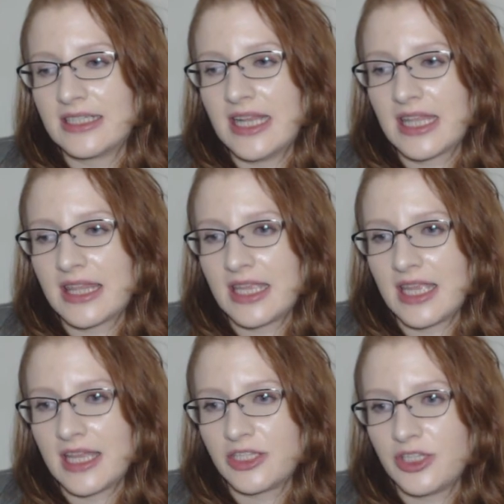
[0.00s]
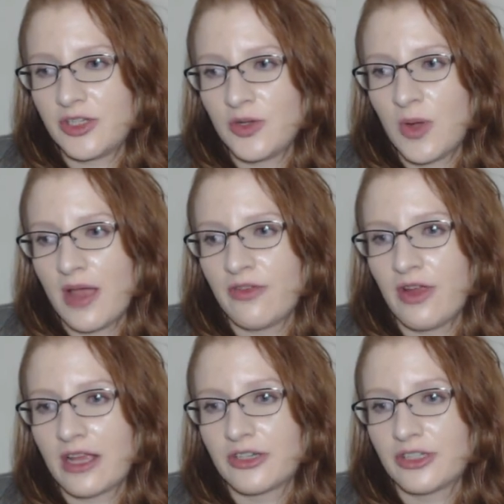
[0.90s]
nothing I do
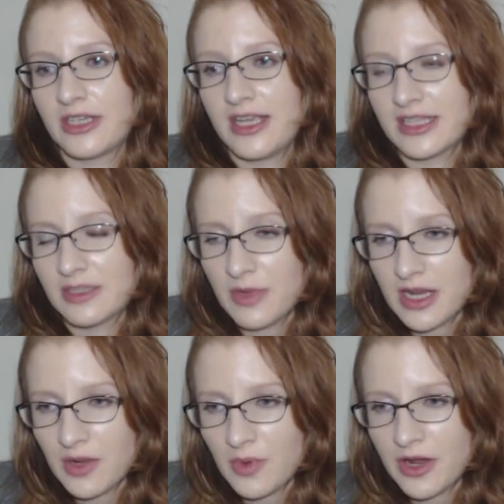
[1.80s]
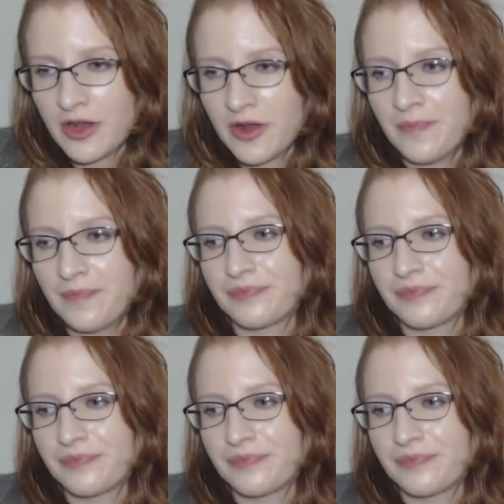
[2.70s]
ever actually gets me anywhere.